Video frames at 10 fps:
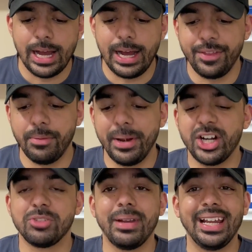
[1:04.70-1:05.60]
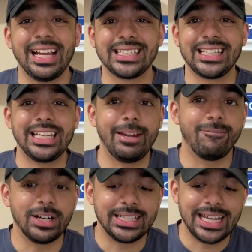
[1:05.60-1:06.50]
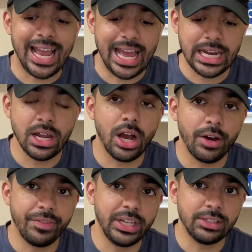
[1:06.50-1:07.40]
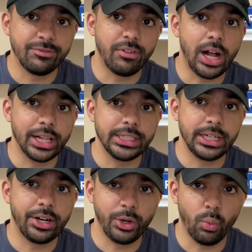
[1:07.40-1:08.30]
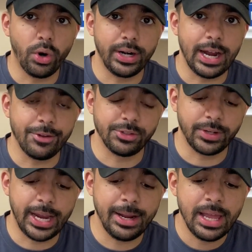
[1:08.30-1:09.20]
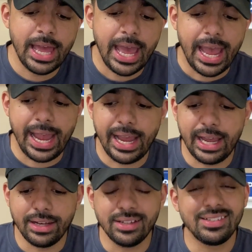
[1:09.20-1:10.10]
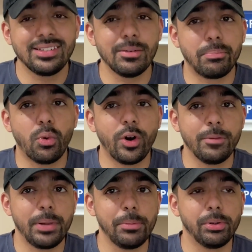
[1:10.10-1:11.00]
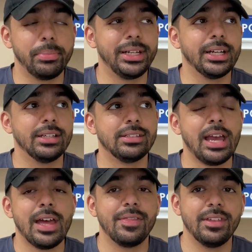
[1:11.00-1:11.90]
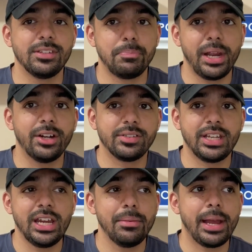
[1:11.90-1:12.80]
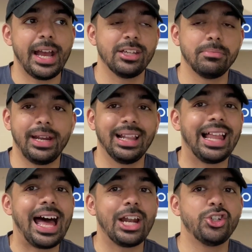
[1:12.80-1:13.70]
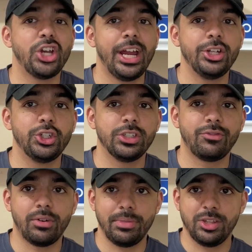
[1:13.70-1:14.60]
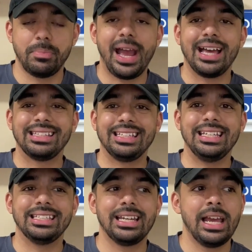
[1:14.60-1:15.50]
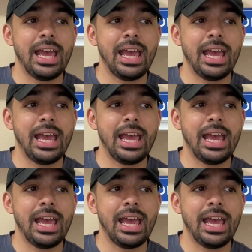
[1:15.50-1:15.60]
the Bears meeting as a team for 10 of these voluntary workouts, okay? And this is important, people, because this Bears team has made a lot of changes from this past season,